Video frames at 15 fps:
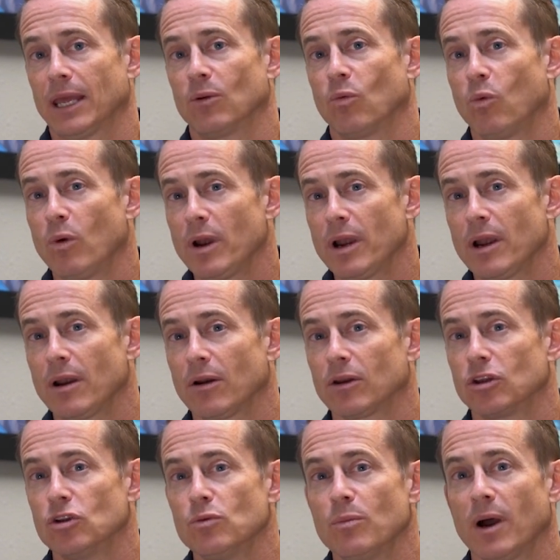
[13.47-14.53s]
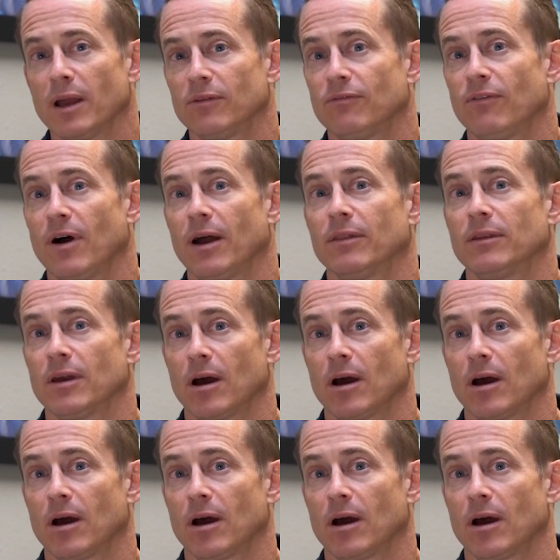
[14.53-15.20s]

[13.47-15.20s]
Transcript: and where you might find the